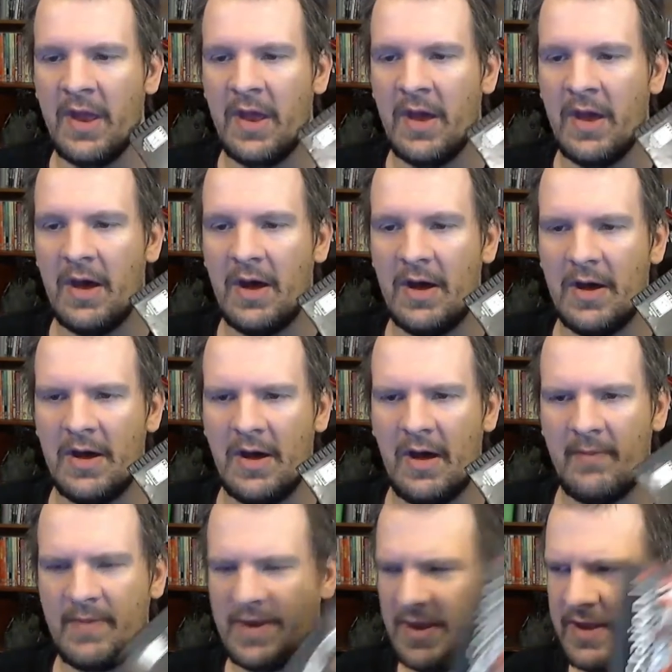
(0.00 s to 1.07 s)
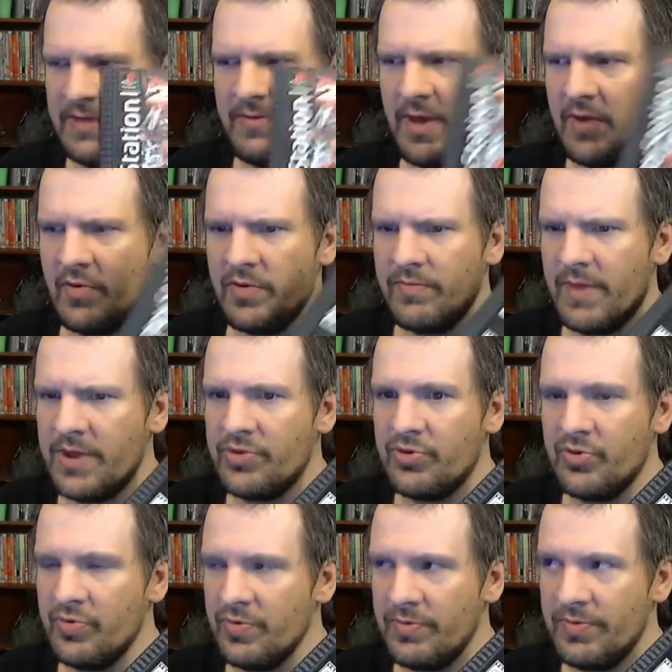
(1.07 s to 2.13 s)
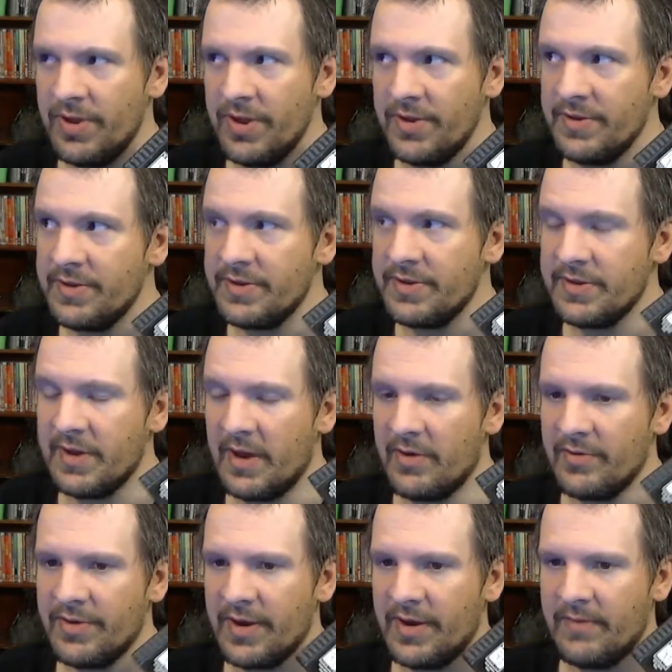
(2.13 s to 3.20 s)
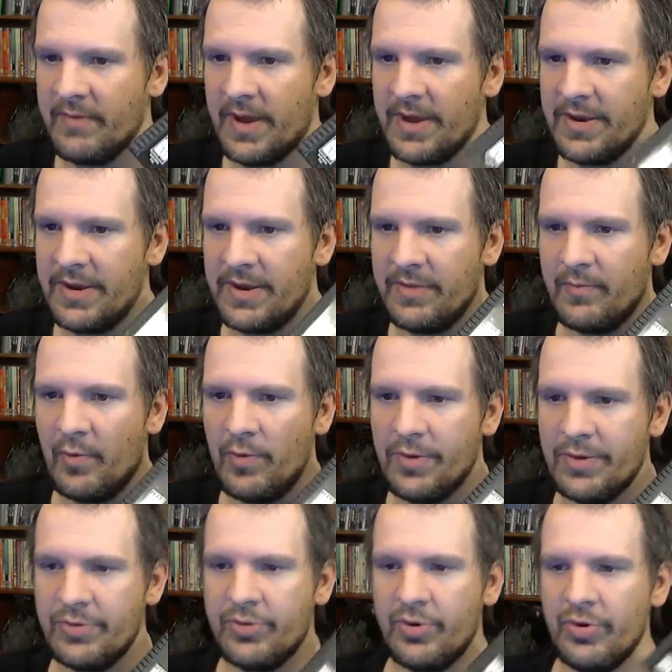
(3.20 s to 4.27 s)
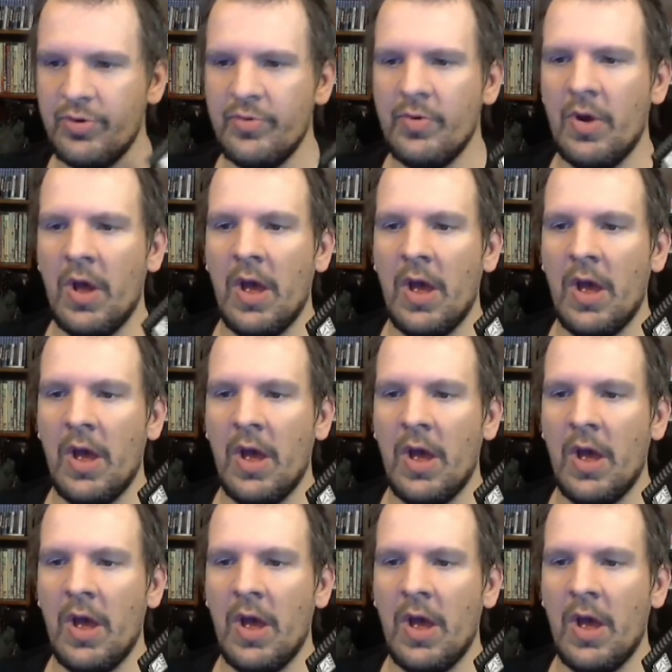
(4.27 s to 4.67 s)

I believe they only made 2 of these. I don't think they made any more than 2.